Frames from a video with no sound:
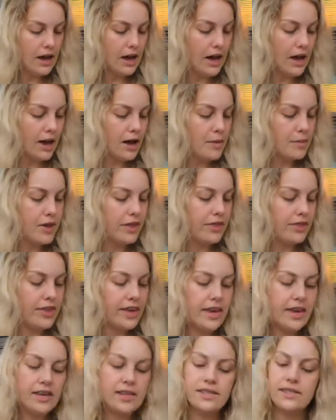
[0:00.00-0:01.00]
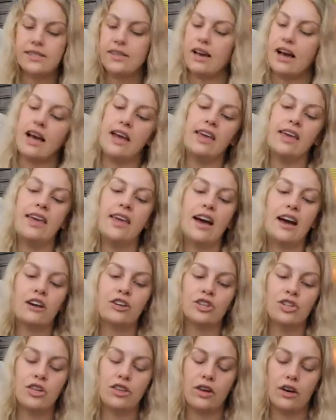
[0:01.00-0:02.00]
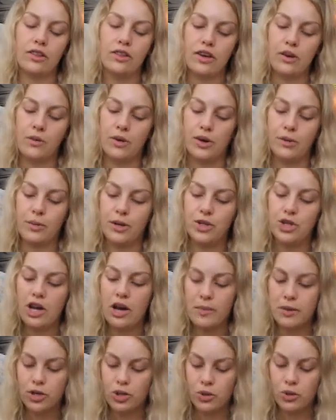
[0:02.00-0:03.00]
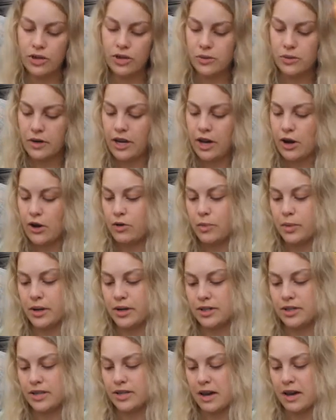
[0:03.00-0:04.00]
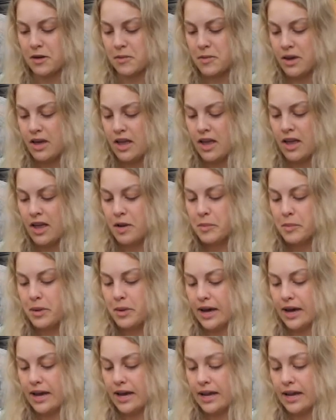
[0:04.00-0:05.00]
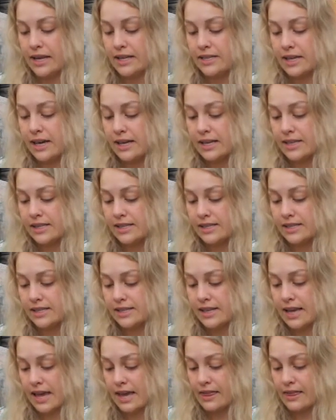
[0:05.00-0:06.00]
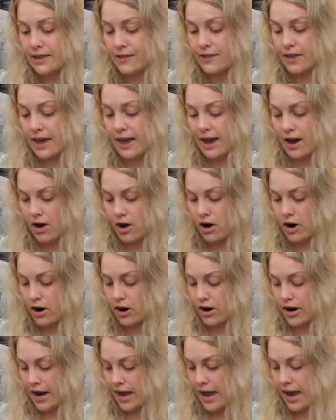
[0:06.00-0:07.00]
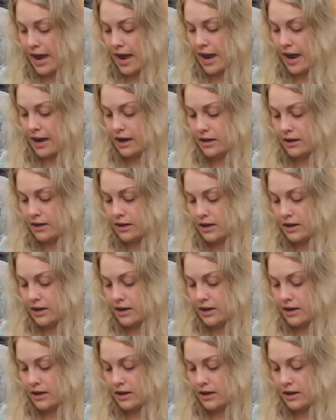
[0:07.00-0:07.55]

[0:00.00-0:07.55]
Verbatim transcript: Um, these, he actually thought they were pajama shorts when he opened them, but it does say that they are a,